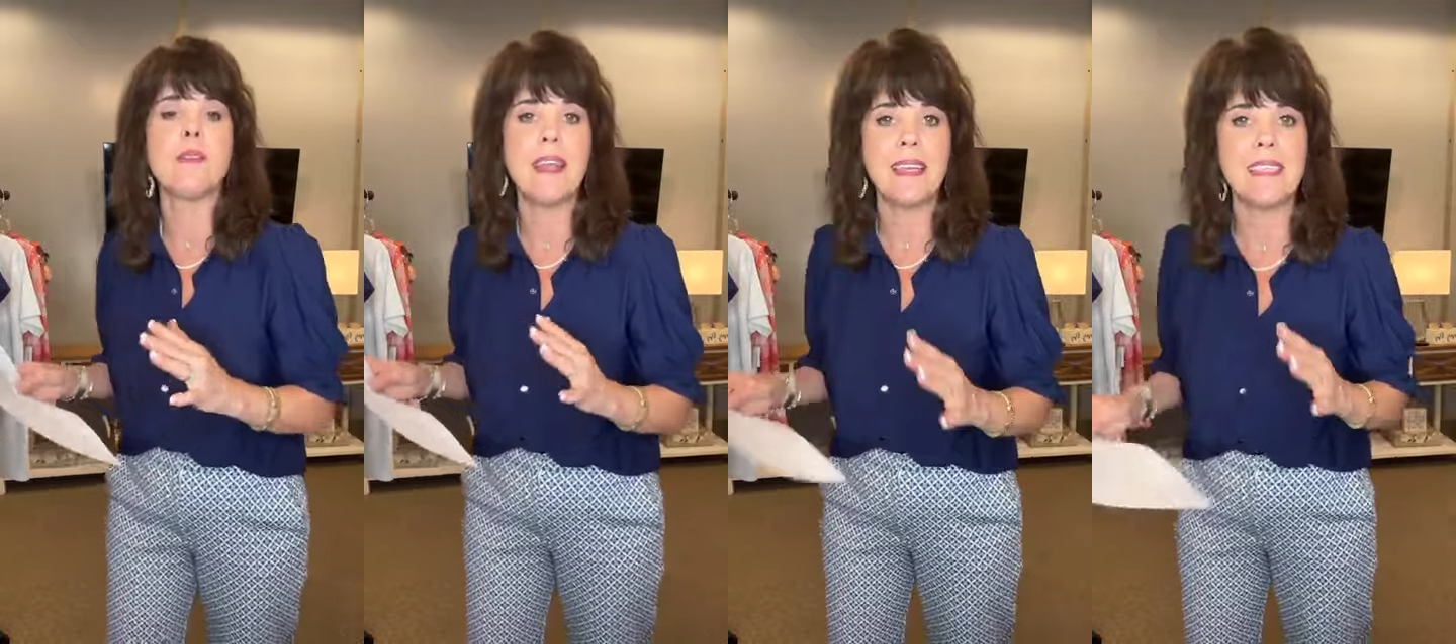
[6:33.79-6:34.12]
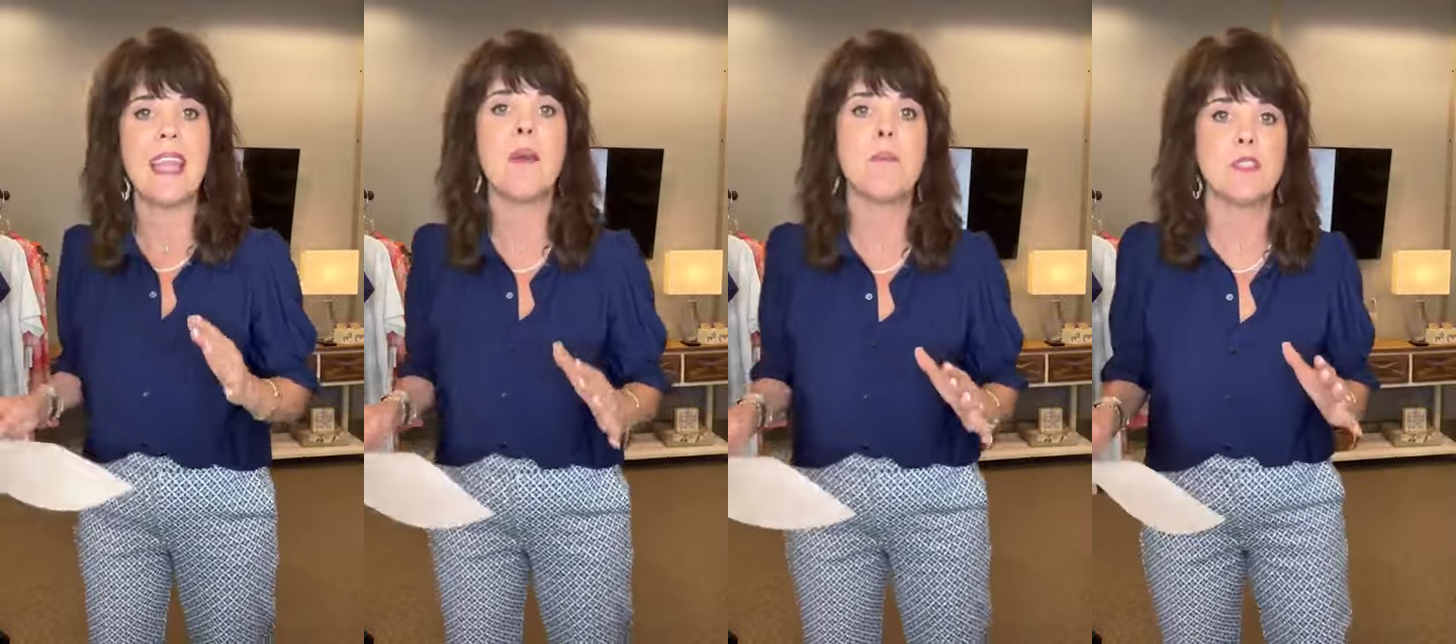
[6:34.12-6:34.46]

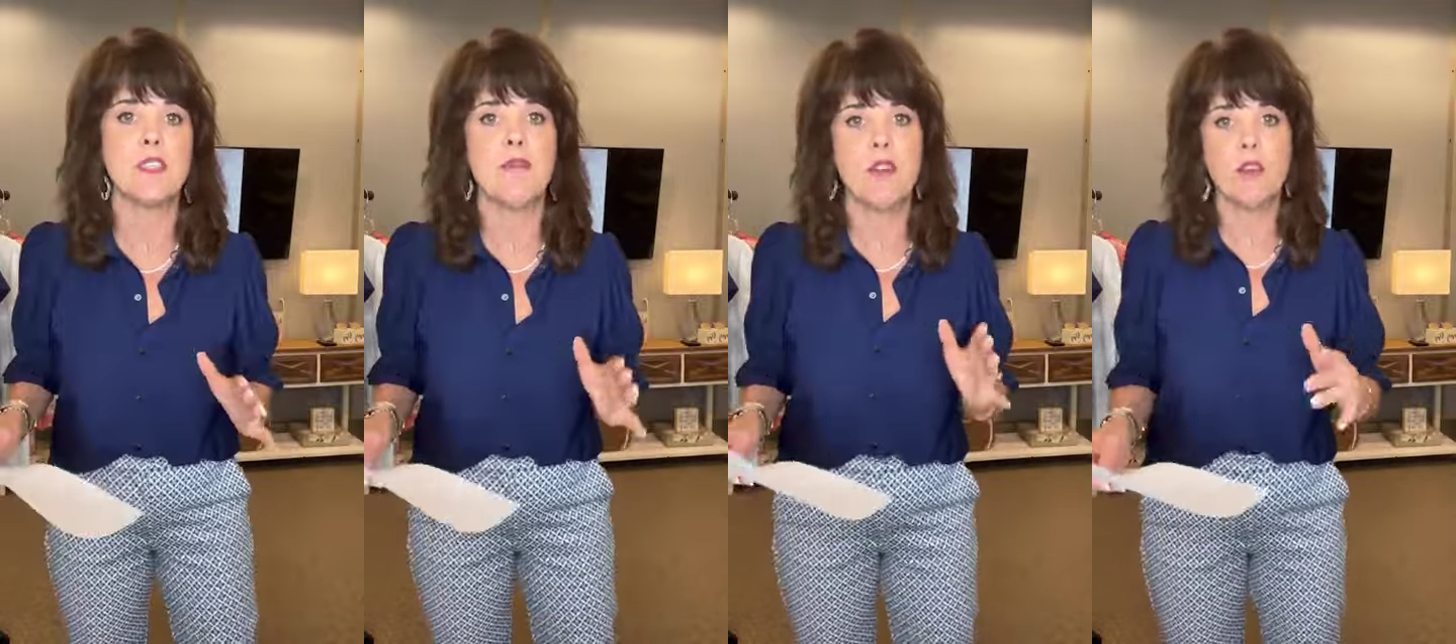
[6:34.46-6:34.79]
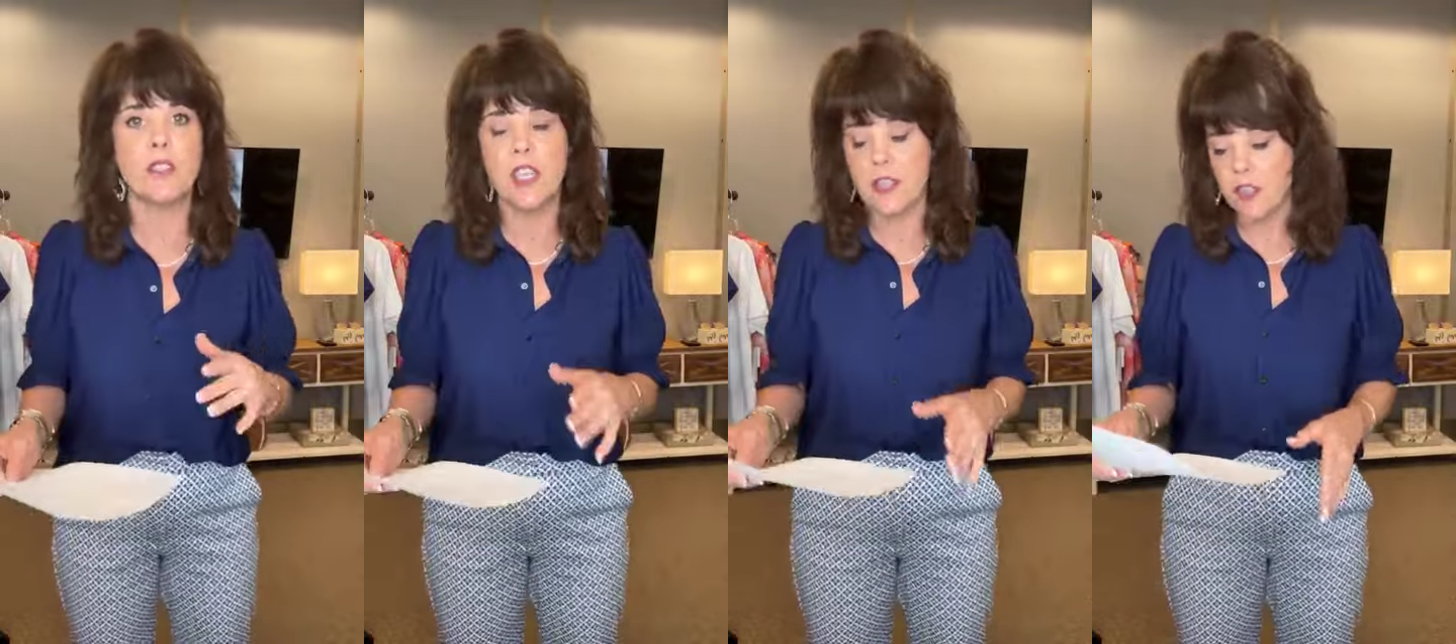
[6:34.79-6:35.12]
examples of
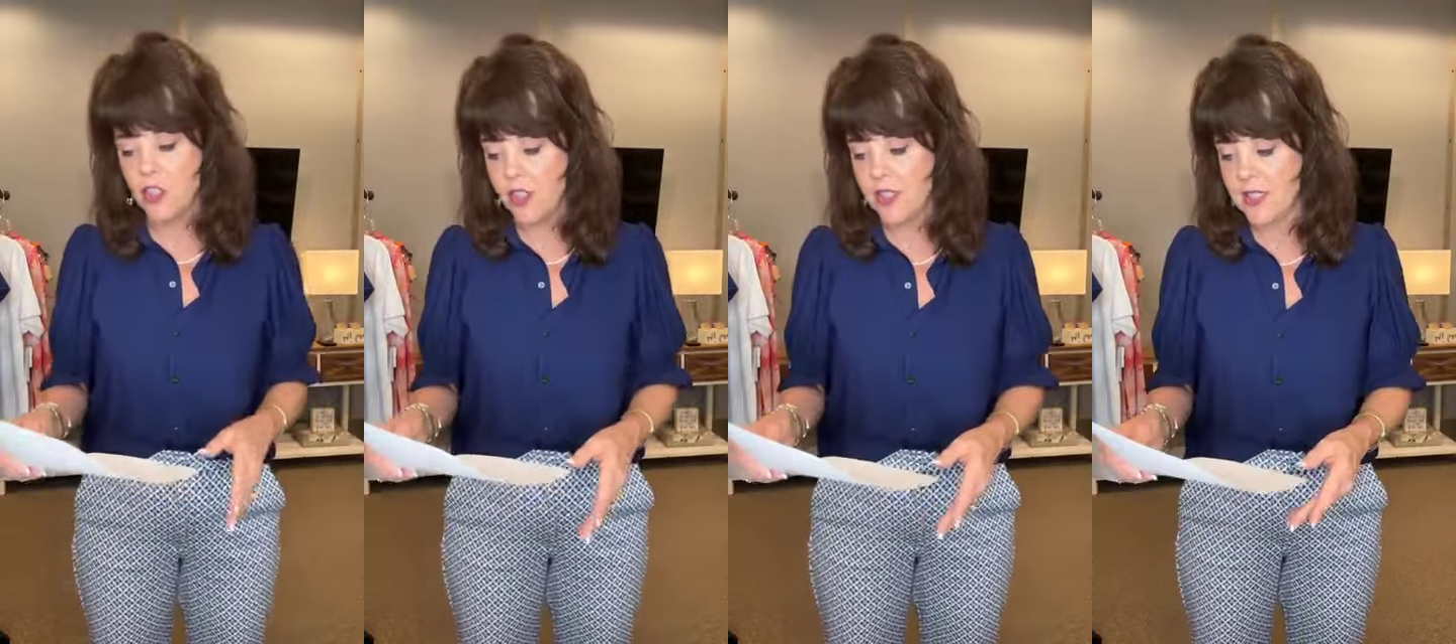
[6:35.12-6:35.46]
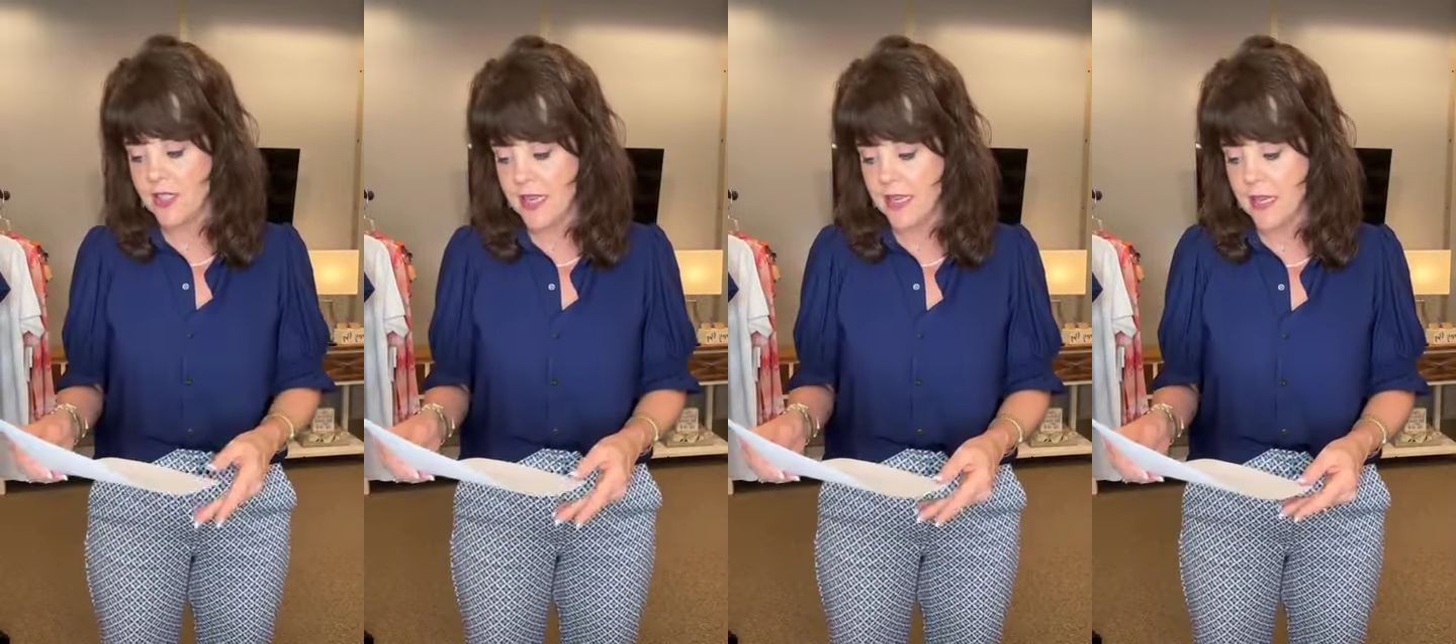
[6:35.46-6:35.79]
those here in just
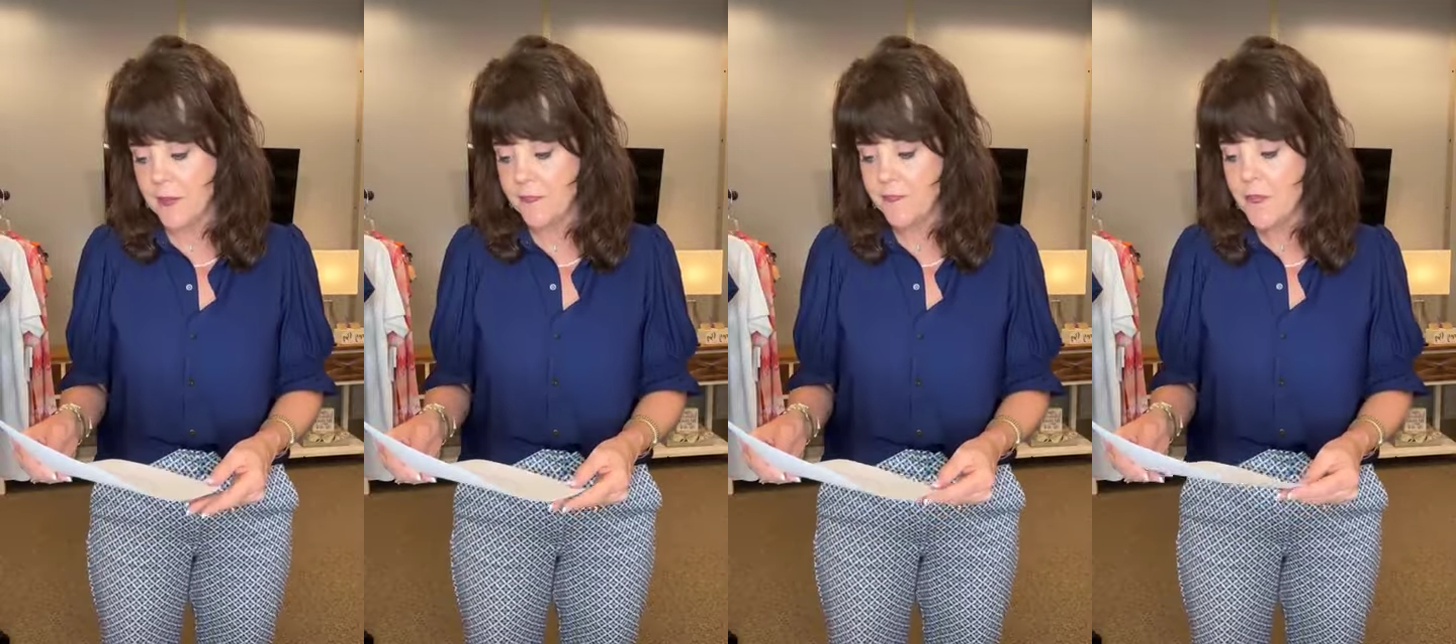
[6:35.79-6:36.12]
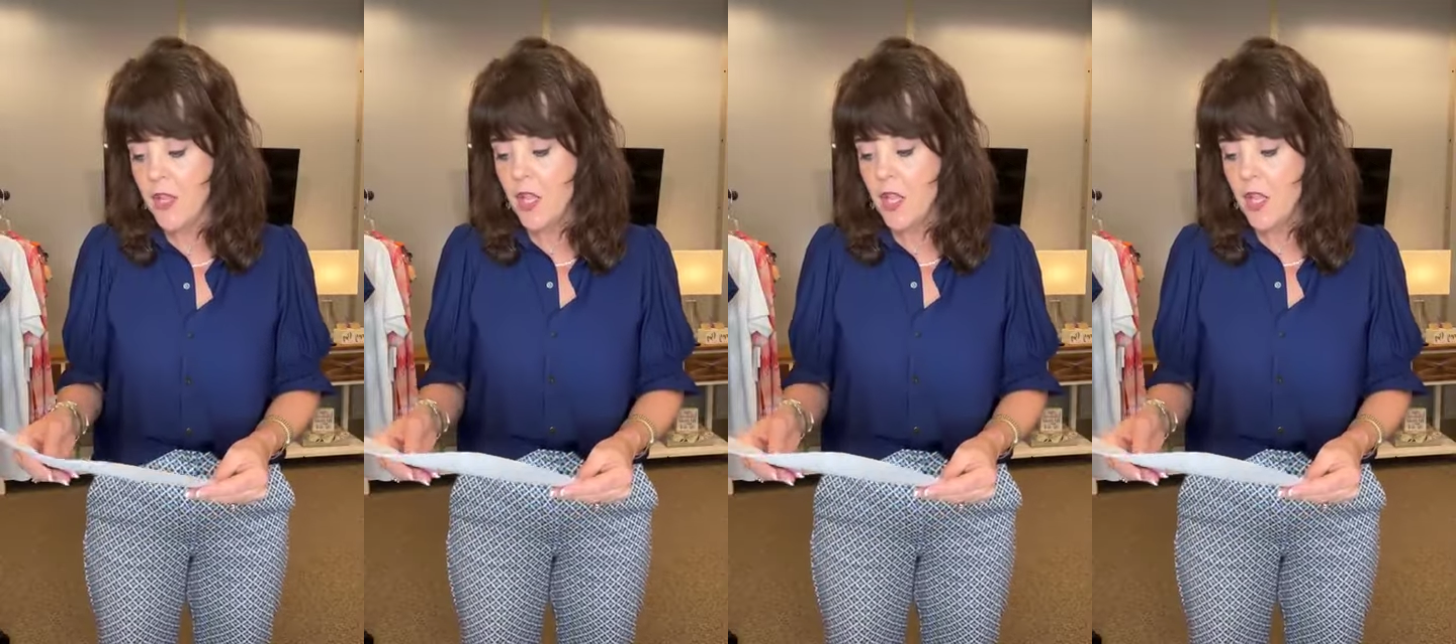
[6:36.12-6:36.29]
a second.